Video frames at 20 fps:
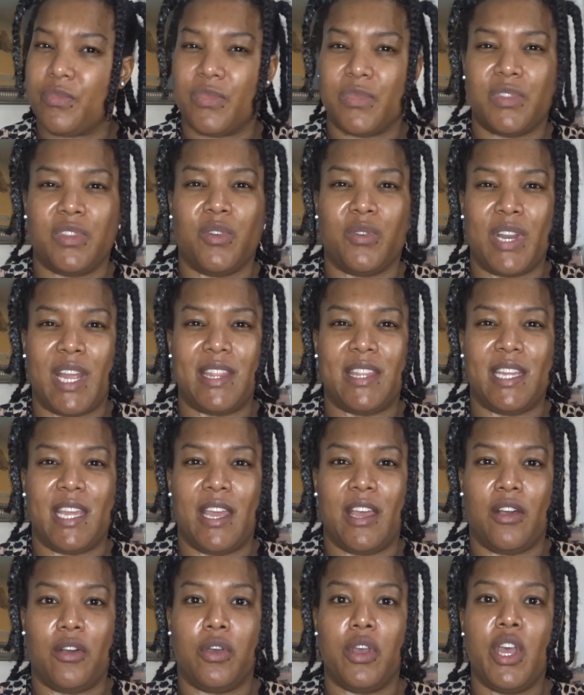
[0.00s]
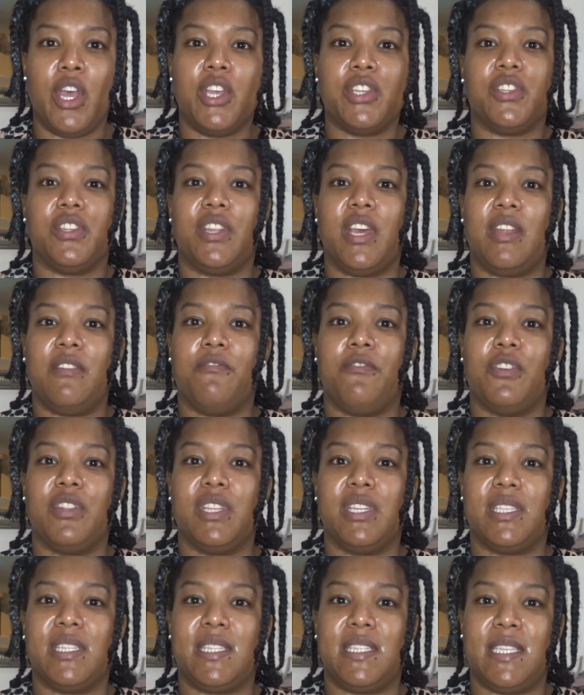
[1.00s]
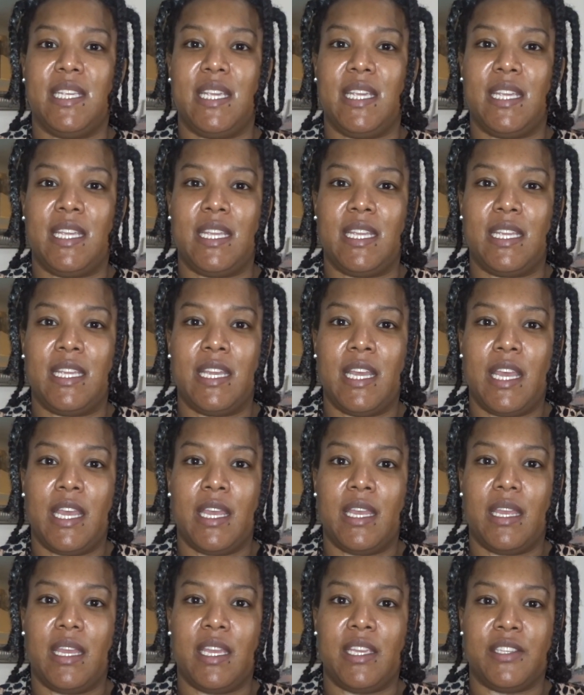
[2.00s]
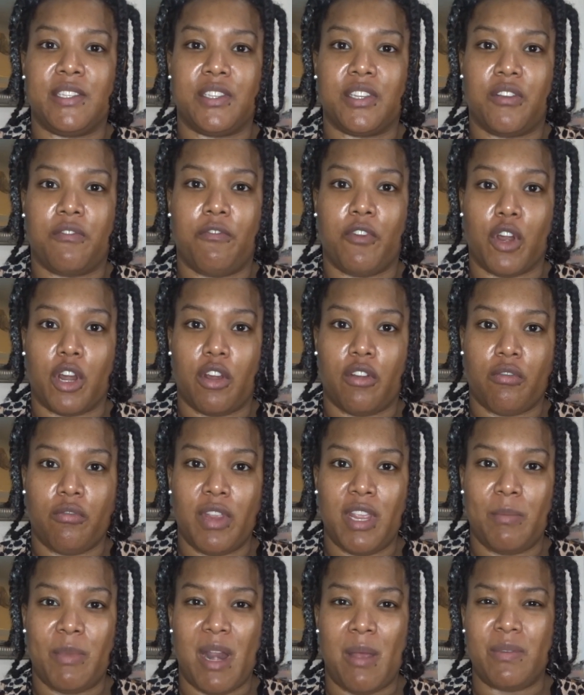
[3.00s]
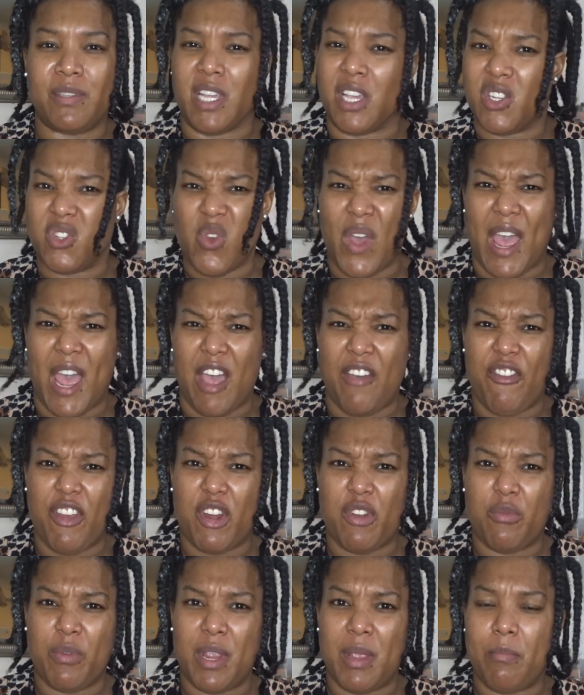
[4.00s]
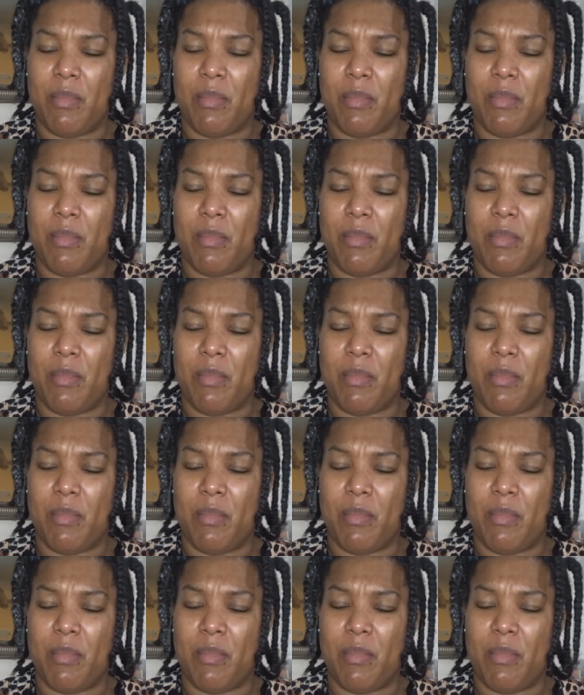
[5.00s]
no, not the L. So then for the C is for cream, and I was like, do I have a cream?